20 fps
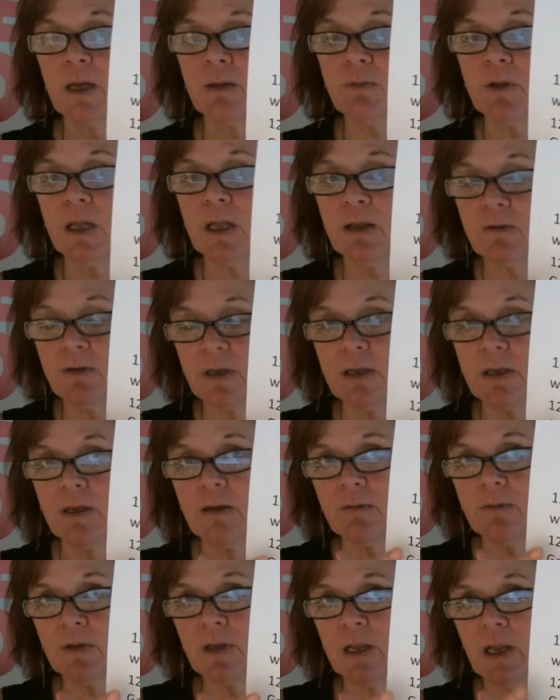
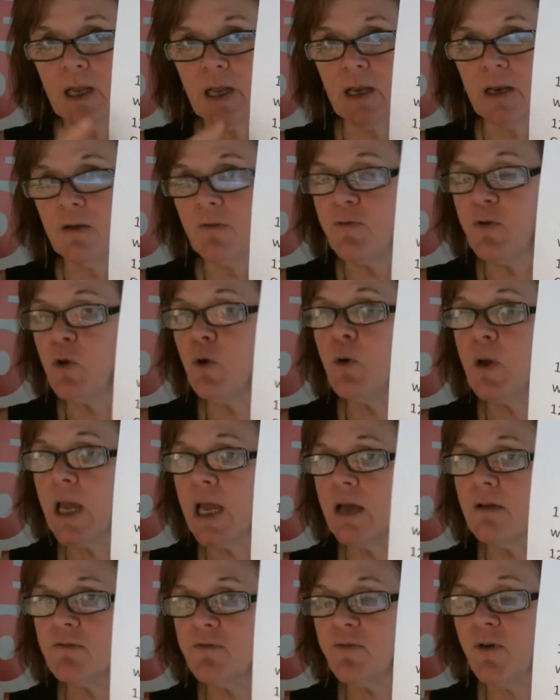And if you
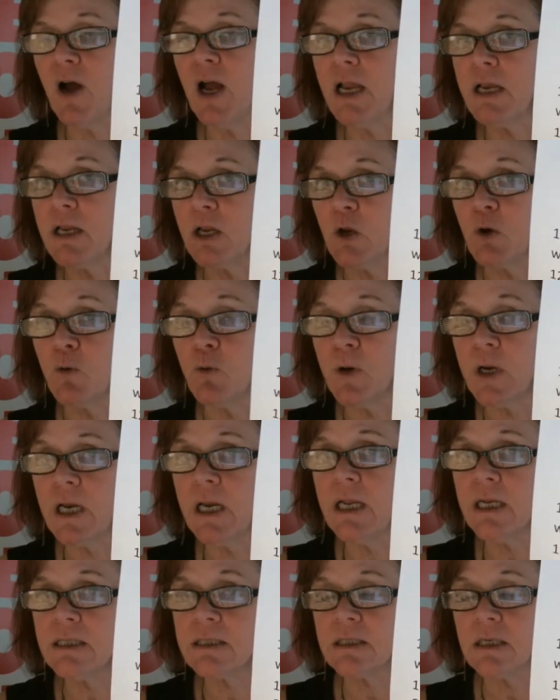can't find
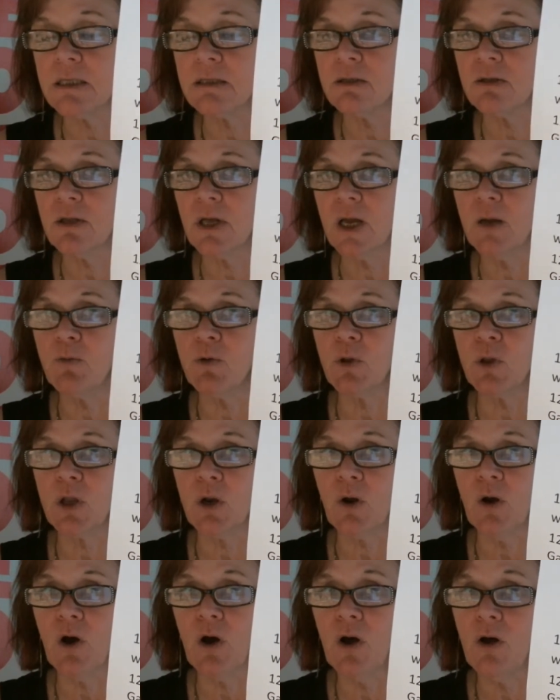ingredients on the
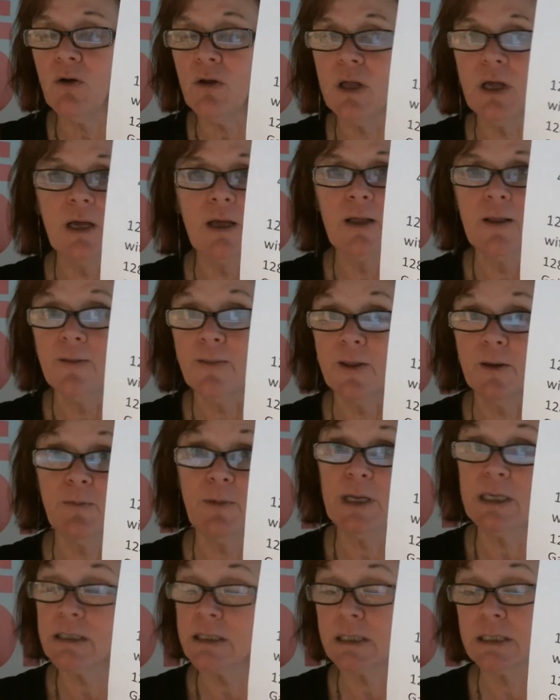label at all,
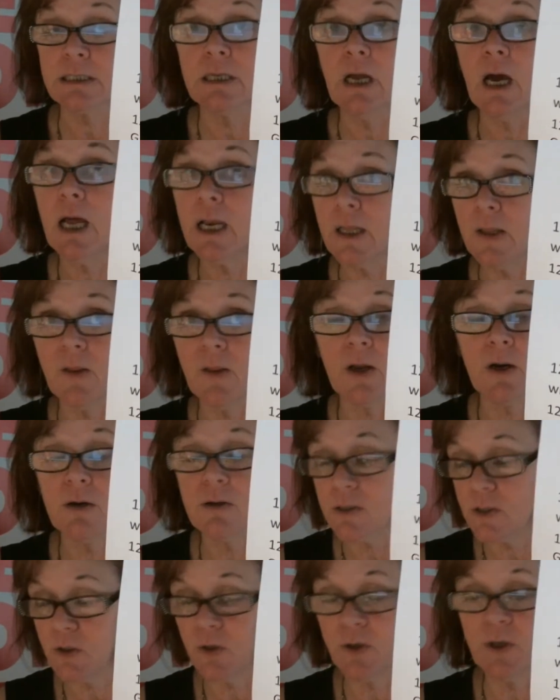that means it's not in
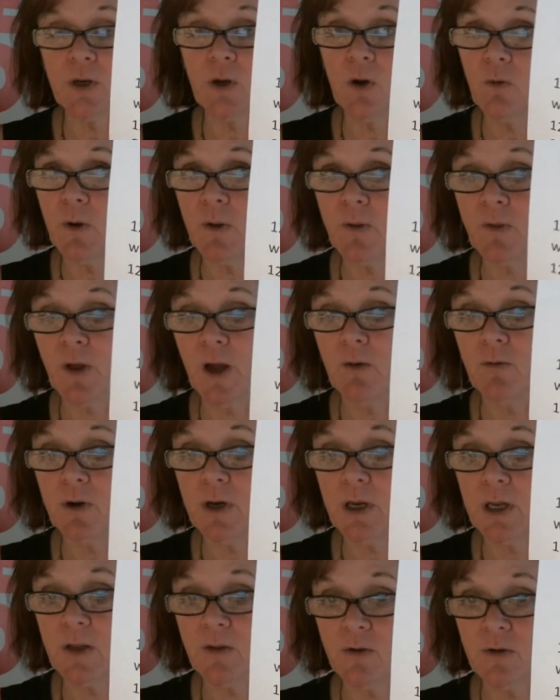there. So you don't want that one